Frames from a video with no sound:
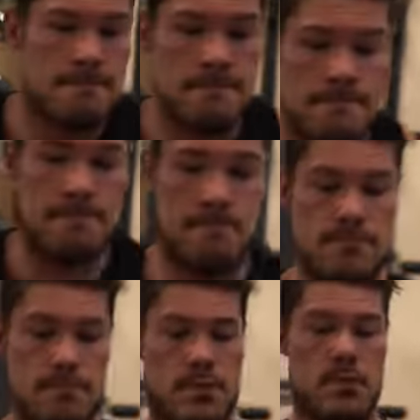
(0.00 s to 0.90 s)
you could only
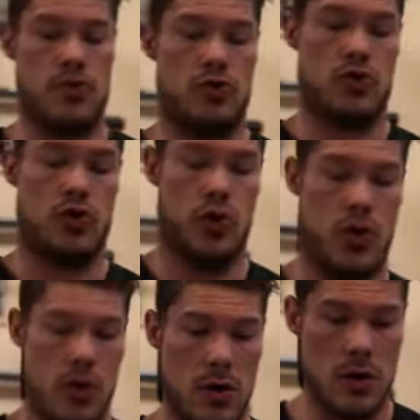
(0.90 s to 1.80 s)
choose for one type of
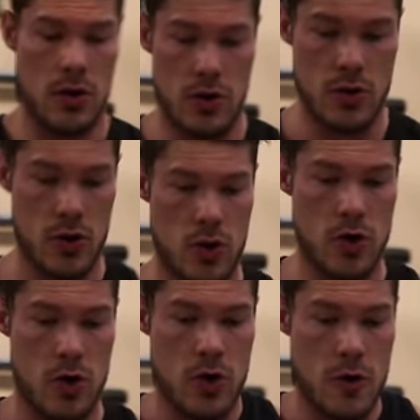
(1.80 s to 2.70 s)
fly. But in